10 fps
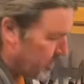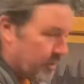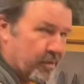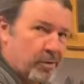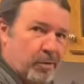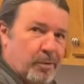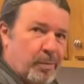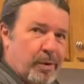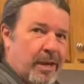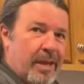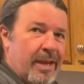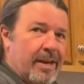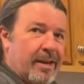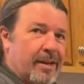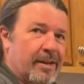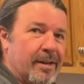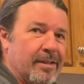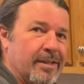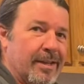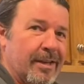on, so it's preheating it and
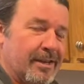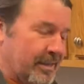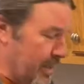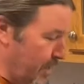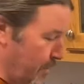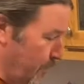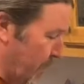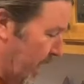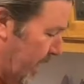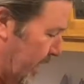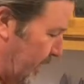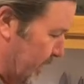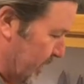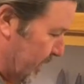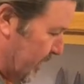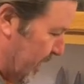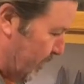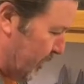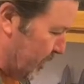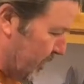it's and it's getting back up to the
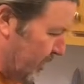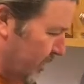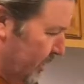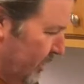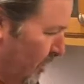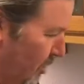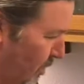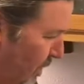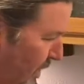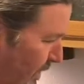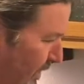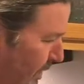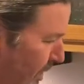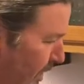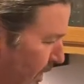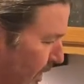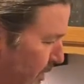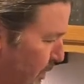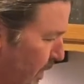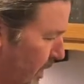temperature. So it's
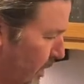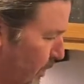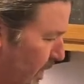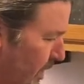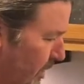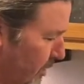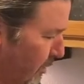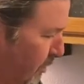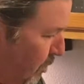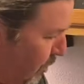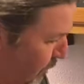probably going to be another four